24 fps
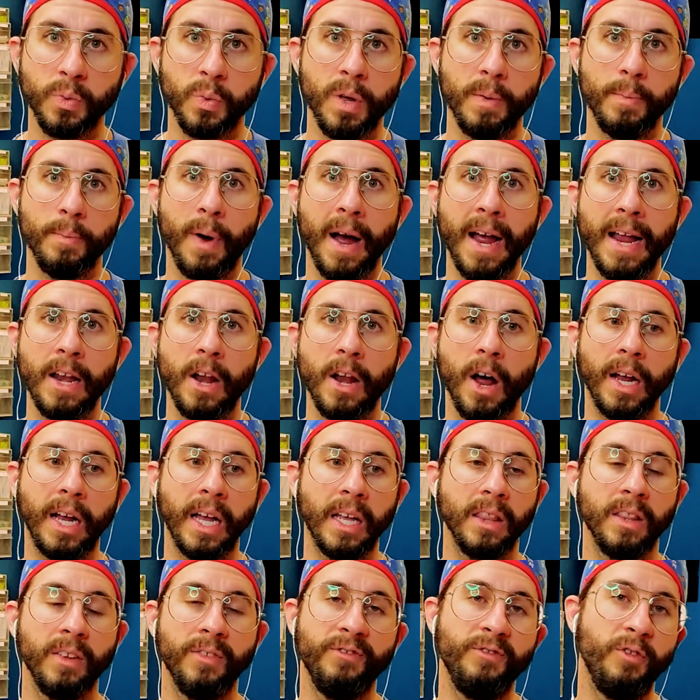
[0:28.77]
we might not
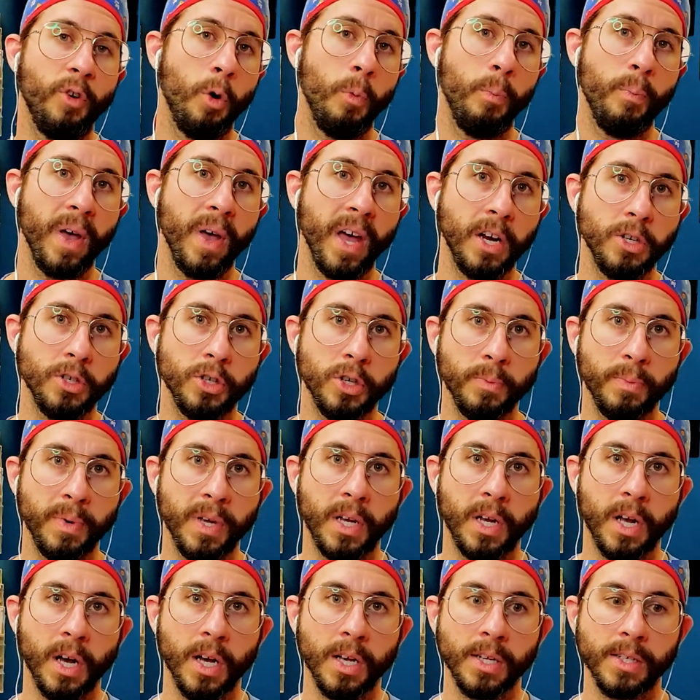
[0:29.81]
get the full picture
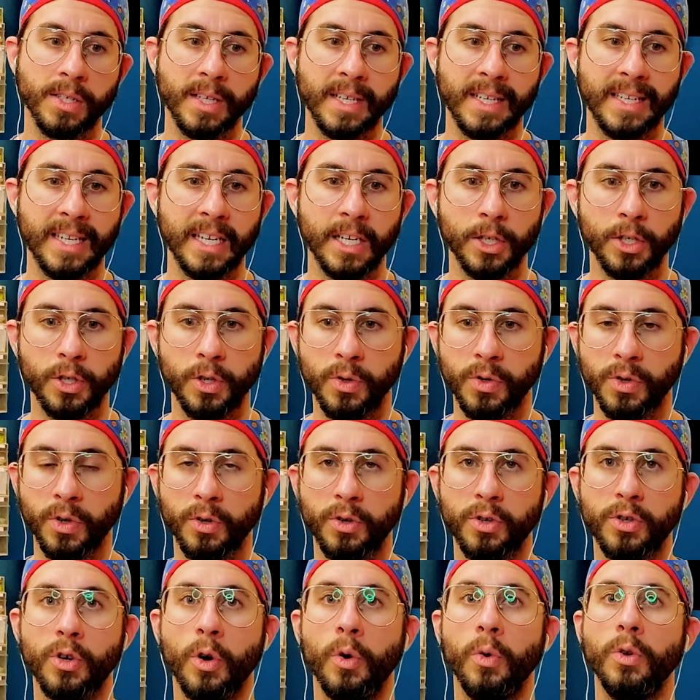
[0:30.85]
because the tissues are
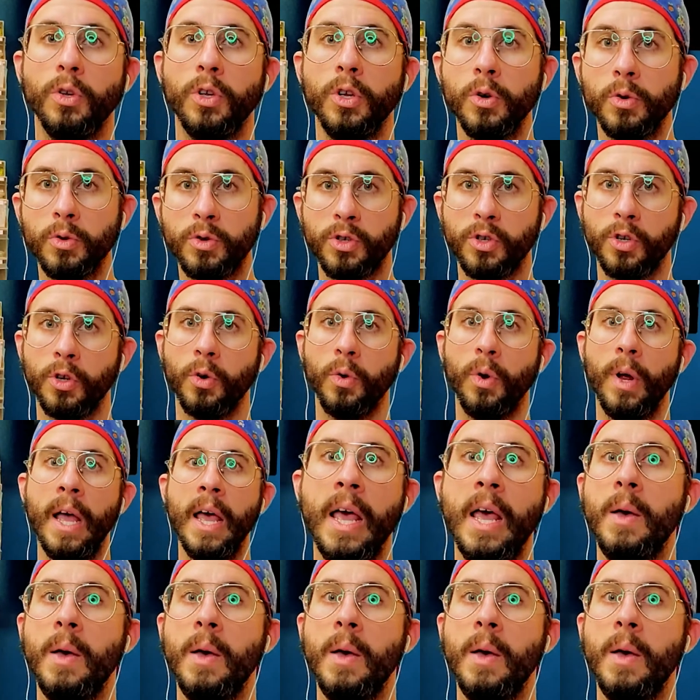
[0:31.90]
so used to